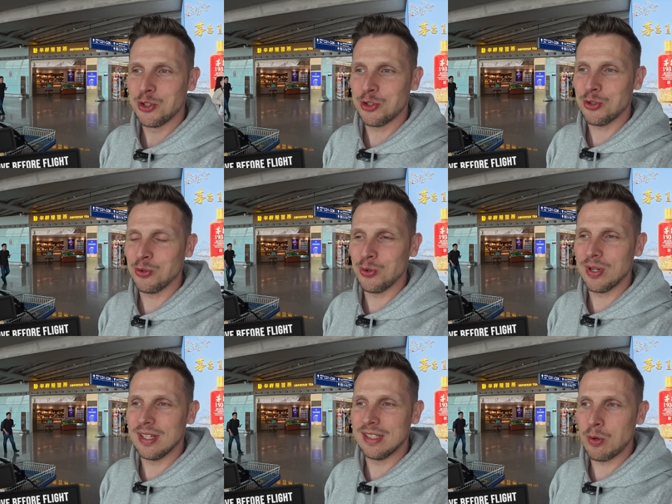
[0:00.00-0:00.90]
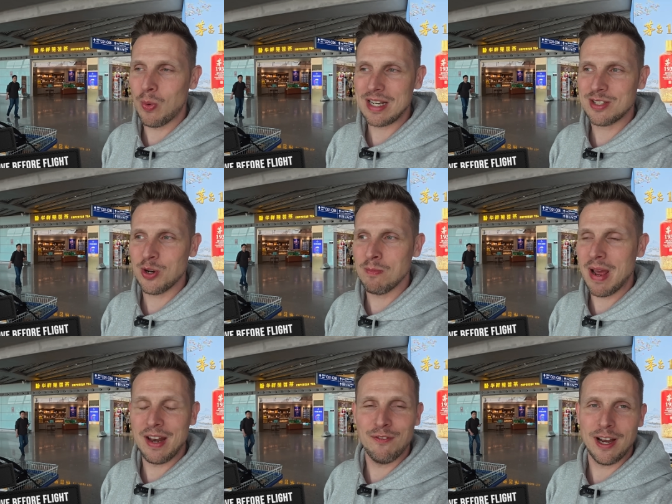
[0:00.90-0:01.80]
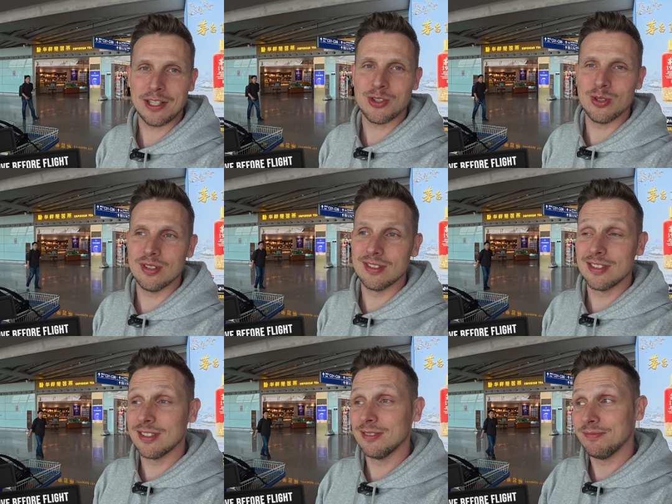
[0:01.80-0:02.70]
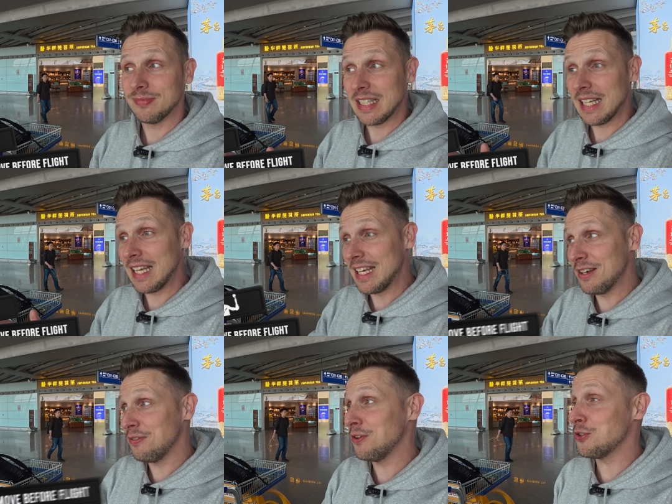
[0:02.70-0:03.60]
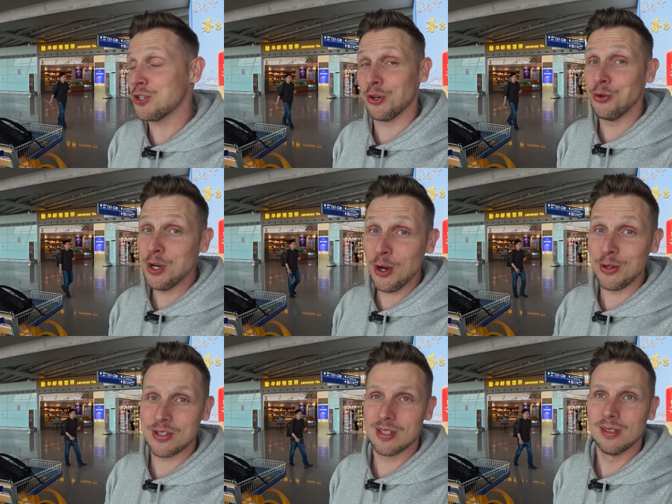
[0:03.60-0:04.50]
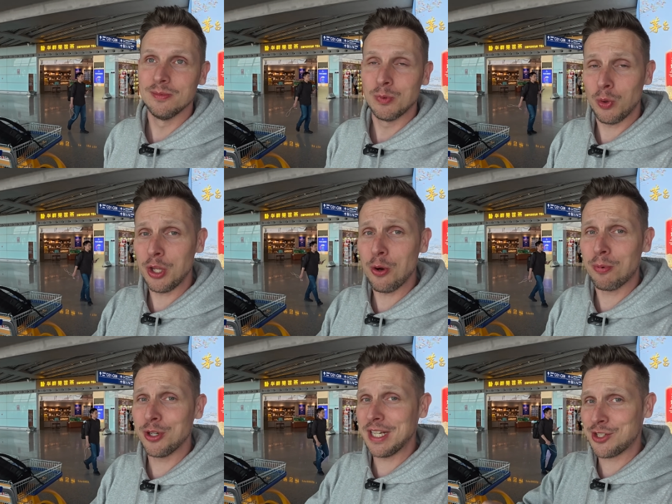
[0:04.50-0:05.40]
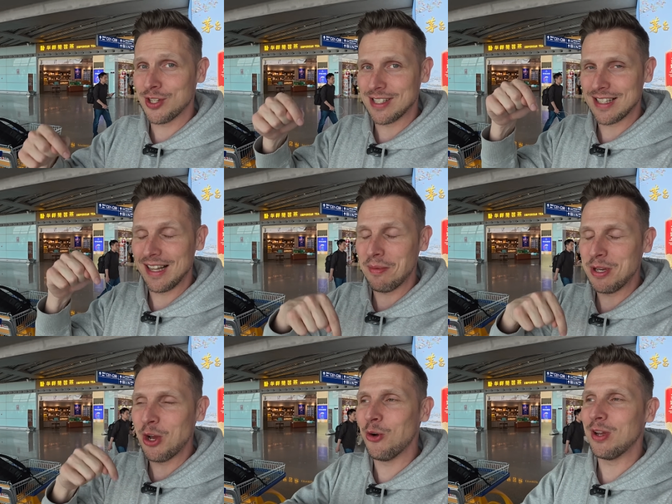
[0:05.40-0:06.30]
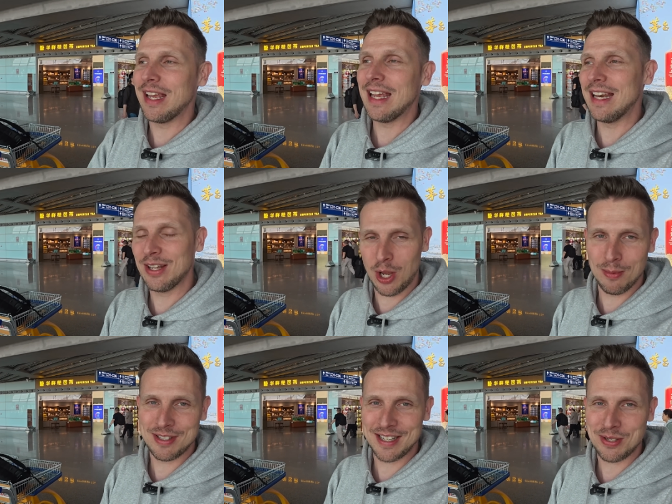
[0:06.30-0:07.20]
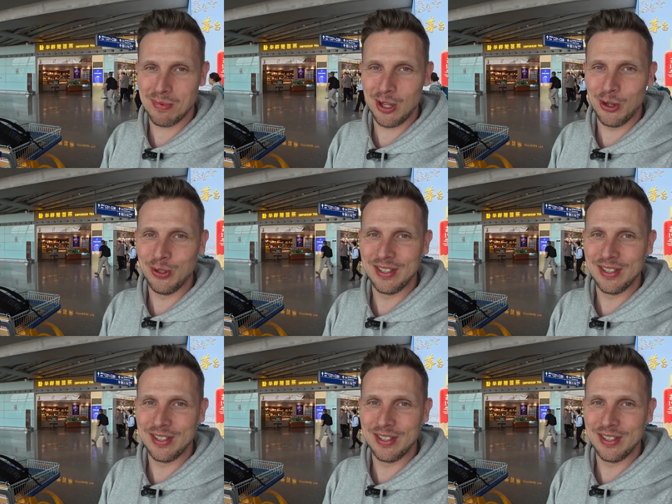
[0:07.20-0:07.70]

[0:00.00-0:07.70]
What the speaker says: to the Western manufacturers in the future. Who knows? What are your predictions? Let me know in the comment section below.